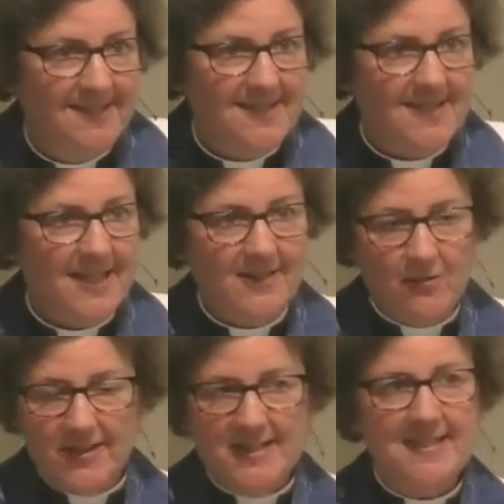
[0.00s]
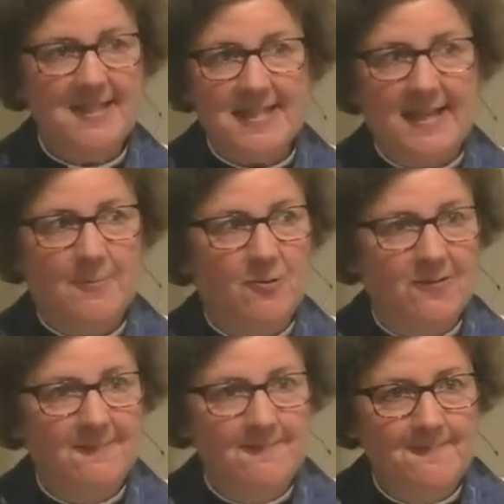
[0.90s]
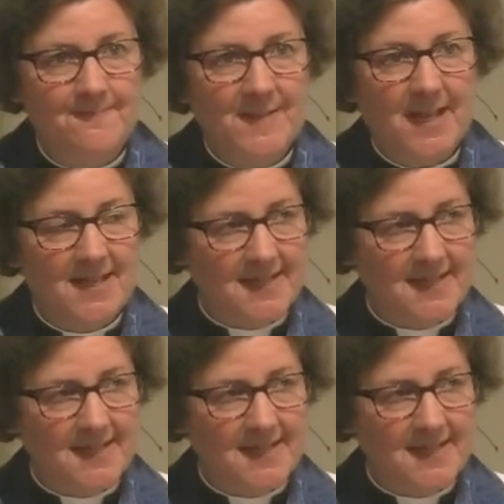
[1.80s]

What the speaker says: She said they're at the dinner table, and